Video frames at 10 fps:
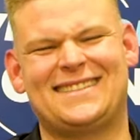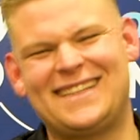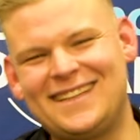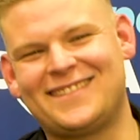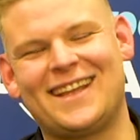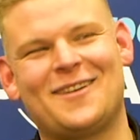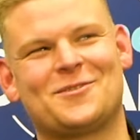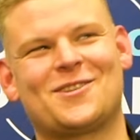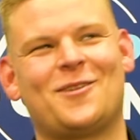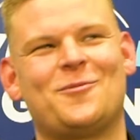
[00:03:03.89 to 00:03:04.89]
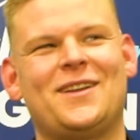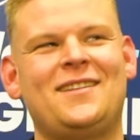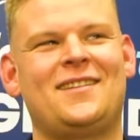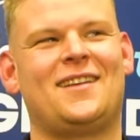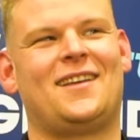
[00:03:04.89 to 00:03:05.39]
didn't think I was gonna win,
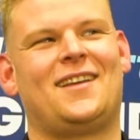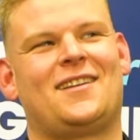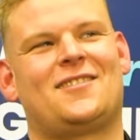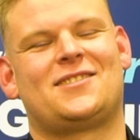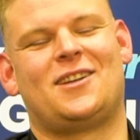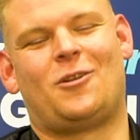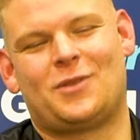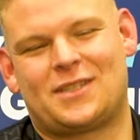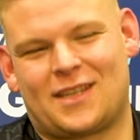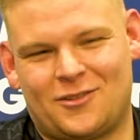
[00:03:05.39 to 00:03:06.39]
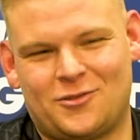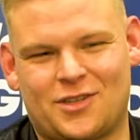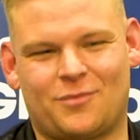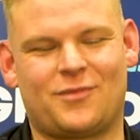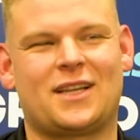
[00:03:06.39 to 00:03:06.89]
because he always can do
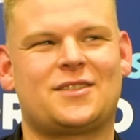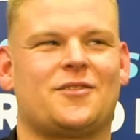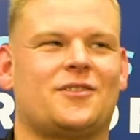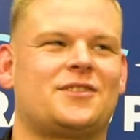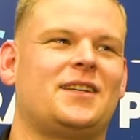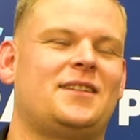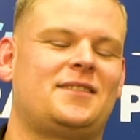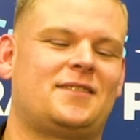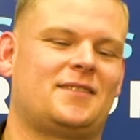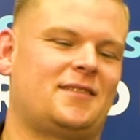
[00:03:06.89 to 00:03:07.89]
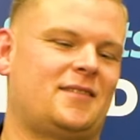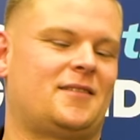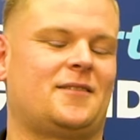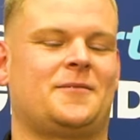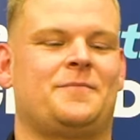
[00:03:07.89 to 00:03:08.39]
something extra on stage.
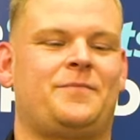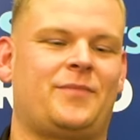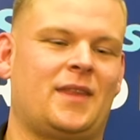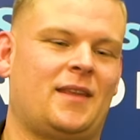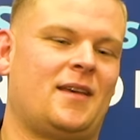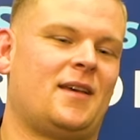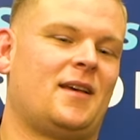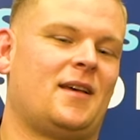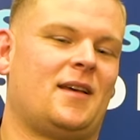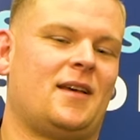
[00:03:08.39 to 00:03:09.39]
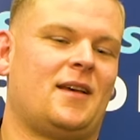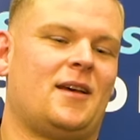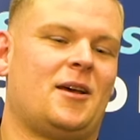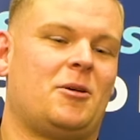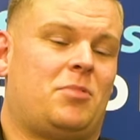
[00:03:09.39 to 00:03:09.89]

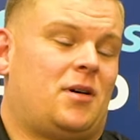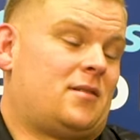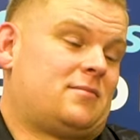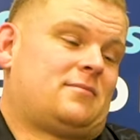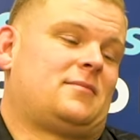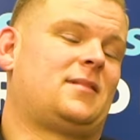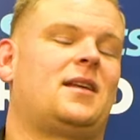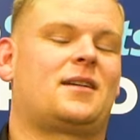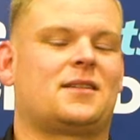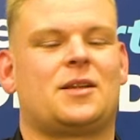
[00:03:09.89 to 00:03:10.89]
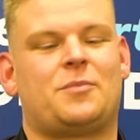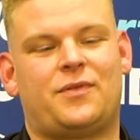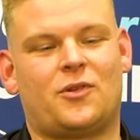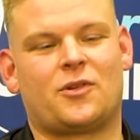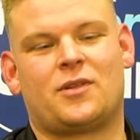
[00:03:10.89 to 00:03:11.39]
But like I said
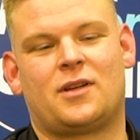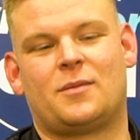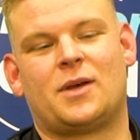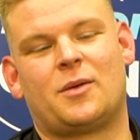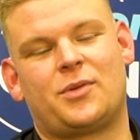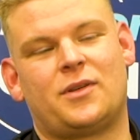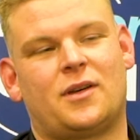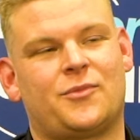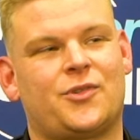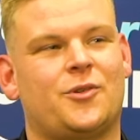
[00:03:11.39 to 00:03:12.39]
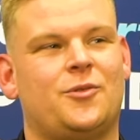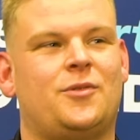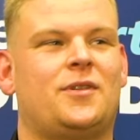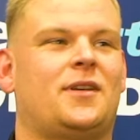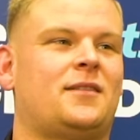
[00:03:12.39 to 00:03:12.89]
before, I'm happy, I'm through,
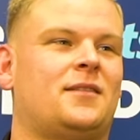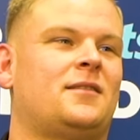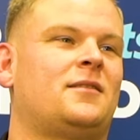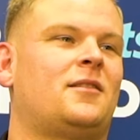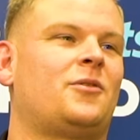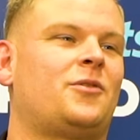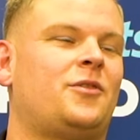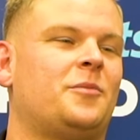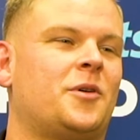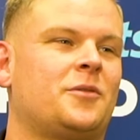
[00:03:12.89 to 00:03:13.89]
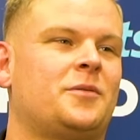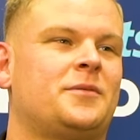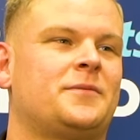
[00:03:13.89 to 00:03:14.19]
and then on to tomorrow.